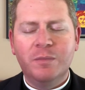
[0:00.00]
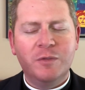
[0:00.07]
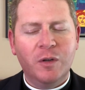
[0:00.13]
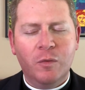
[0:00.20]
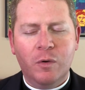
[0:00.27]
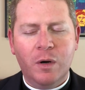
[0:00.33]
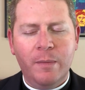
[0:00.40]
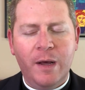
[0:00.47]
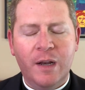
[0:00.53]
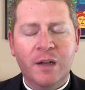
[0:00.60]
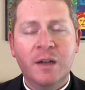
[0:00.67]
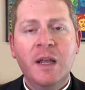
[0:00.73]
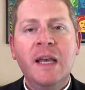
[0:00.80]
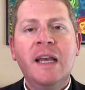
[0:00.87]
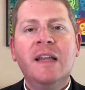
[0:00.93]
Don't worry about it.
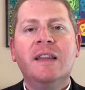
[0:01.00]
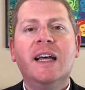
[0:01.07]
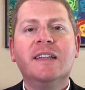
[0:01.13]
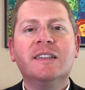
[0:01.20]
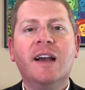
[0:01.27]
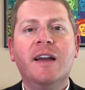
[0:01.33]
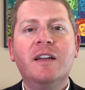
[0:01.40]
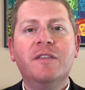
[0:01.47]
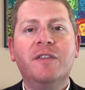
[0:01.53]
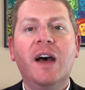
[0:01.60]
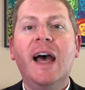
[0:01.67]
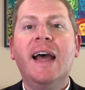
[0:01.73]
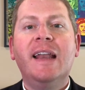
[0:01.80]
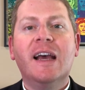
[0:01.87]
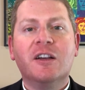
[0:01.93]
That's kind of
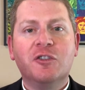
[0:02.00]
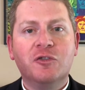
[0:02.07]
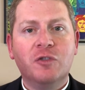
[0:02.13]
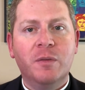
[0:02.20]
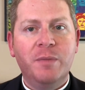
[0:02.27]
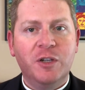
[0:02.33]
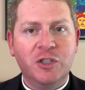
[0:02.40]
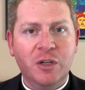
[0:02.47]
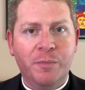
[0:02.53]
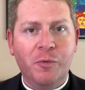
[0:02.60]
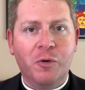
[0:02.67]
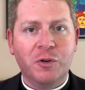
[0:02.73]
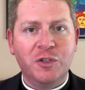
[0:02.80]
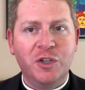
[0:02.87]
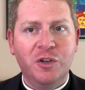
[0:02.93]
an extra bishop
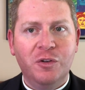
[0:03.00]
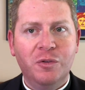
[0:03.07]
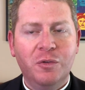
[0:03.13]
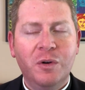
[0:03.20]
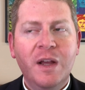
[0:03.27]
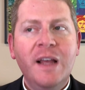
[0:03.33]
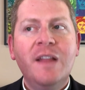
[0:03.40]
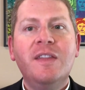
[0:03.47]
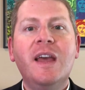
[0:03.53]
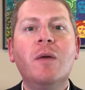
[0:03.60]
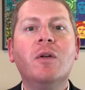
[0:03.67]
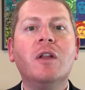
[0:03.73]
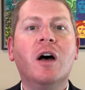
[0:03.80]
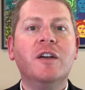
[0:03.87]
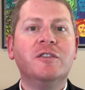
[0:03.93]
or 2. They
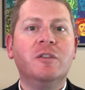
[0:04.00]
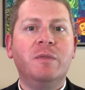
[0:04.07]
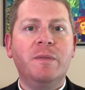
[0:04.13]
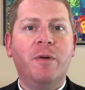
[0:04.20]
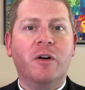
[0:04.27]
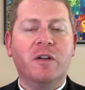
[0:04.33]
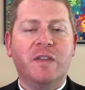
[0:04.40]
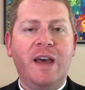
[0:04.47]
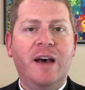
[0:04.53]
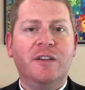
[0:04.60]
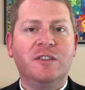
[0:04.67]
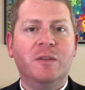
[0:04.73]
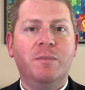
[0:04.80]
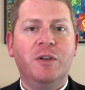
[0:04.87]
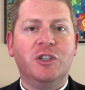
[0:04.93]
will also be part of the
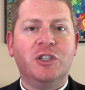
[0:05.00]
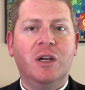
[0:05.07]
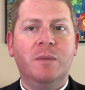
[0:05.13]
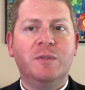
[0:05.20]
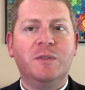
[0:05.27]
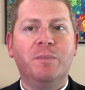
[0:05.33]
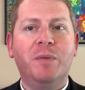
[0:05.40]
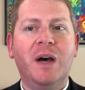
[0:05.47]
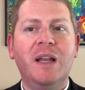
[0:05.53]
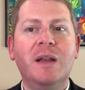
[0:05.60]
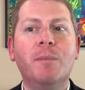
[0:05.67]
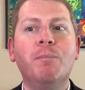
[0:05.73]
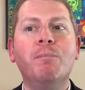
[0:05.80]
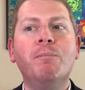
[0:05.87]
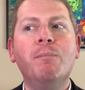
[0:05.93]
House of Bishops,
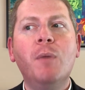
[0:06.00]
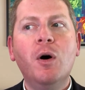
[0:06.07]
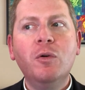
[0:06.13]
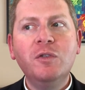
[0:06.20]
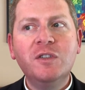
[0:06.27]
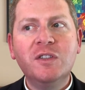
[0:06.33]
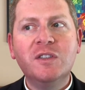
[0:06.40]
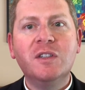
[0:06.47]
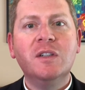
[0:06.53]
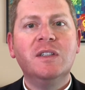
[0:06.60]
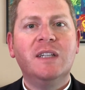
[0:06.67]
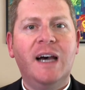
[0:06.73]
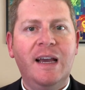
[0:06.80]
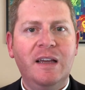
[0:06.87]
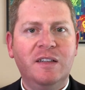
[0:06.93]
but most
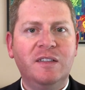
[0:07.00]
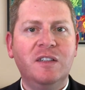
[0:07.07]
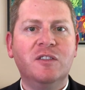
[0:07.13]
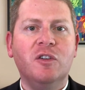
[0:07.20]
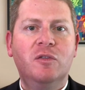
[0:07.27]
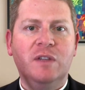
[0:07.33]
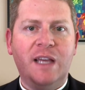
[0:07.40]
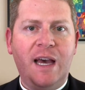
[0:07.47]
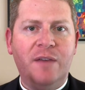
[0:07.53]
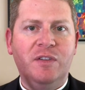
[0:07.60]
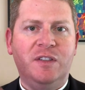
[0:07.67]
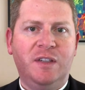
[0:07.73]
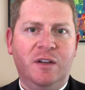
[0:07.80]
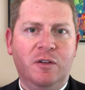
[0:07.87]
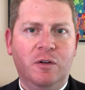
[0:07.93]
dioceses only have a
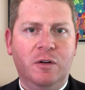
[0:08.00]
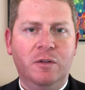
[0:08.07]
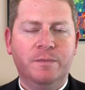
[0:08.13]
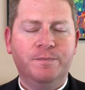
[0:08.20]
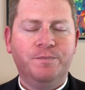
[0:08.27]
single.